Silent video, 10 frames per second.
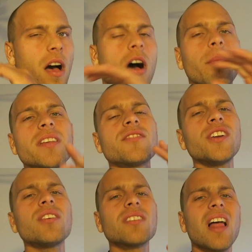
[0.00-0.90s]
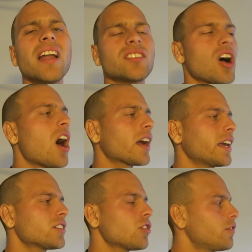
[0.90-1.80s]
This video is a lot of
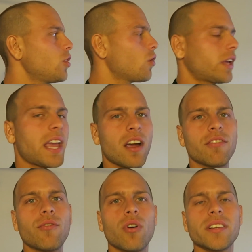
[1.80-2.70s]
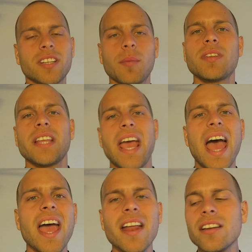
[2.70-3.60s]
talking, so if you don't care for it, skip to the
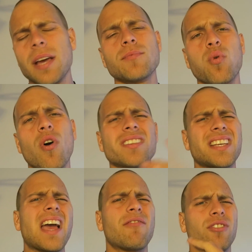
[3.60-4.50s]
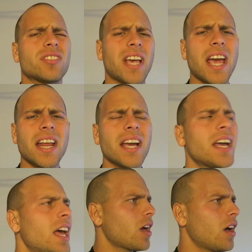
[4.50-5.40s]
end. Skip towards the end for
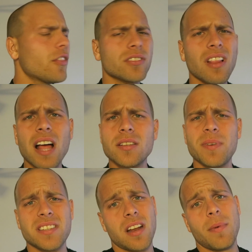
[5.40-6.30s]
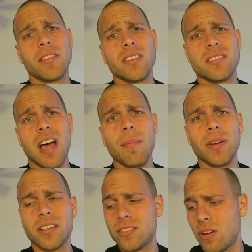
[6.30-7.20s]
skating. There's a lot to be said about this
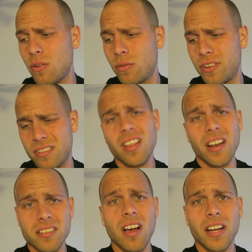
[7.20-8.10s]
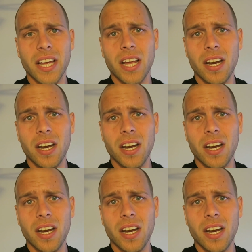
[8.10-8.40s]
topic, so there's a lot of talking